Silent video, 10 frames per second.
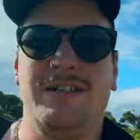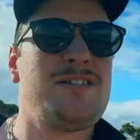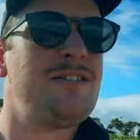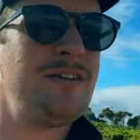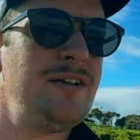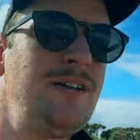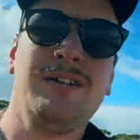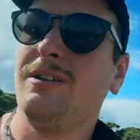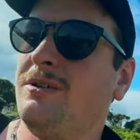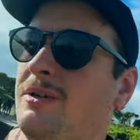is the
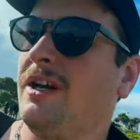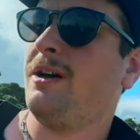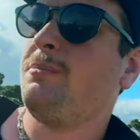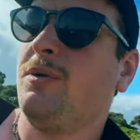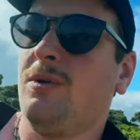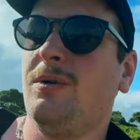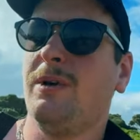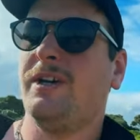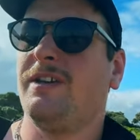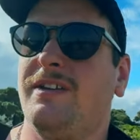lookout
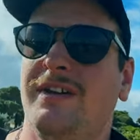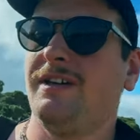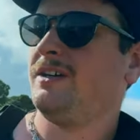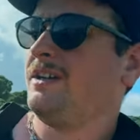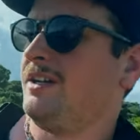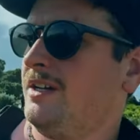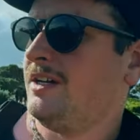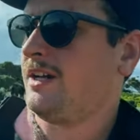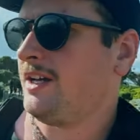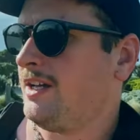point.
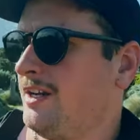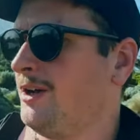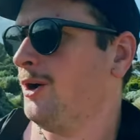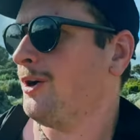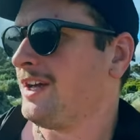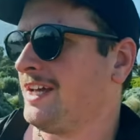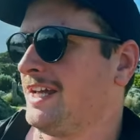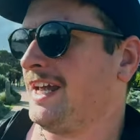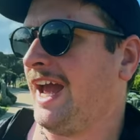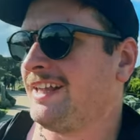And
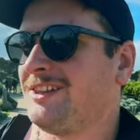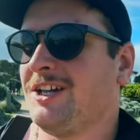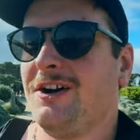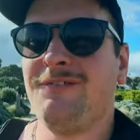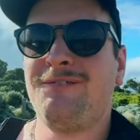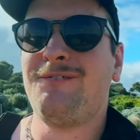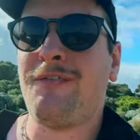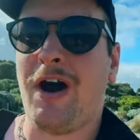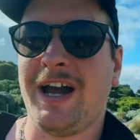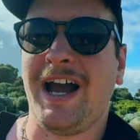get out
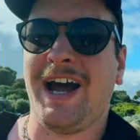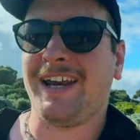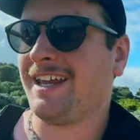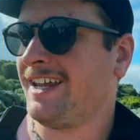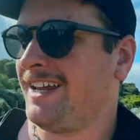of